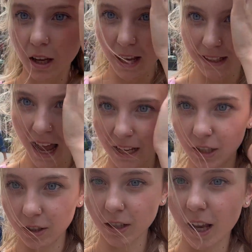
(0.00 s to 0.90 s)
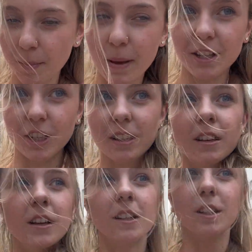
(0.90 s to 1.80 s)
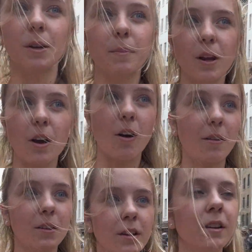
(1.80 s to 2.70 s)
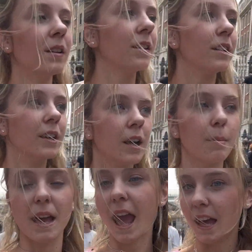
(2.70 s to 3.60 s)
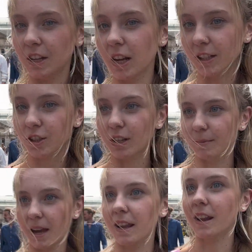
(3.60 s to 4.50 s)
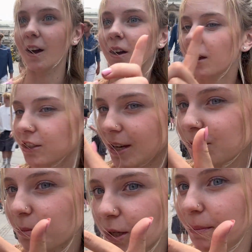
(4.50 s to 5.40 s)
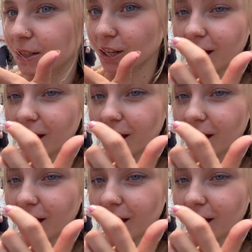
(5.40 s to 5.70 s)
his hand looks like a pigeon so he put it on my head and I screamed and then uh, James will put a picture